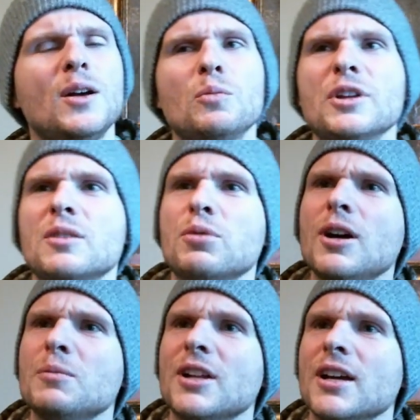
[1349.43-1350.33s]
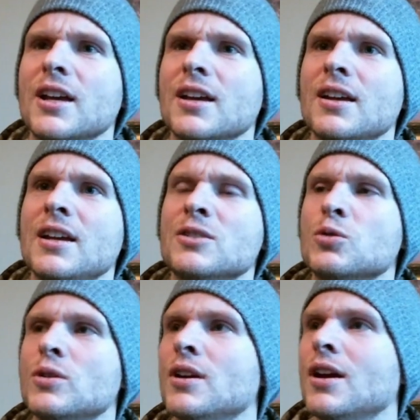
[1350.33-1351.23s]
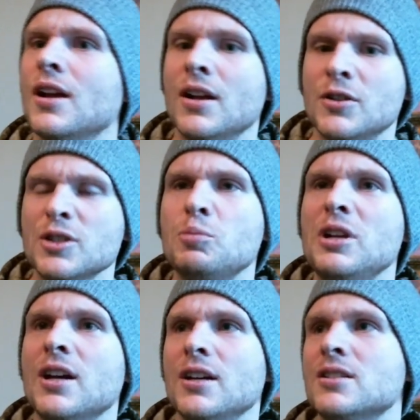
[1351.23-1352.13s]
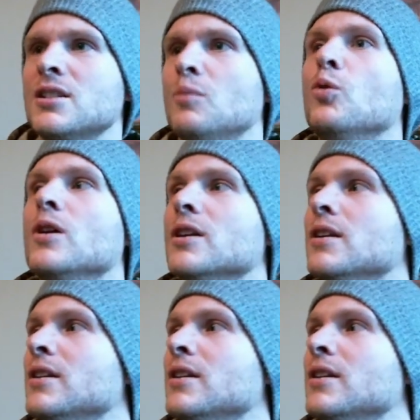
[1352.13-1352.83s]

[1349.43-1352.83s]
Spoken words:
But the problem is just because someone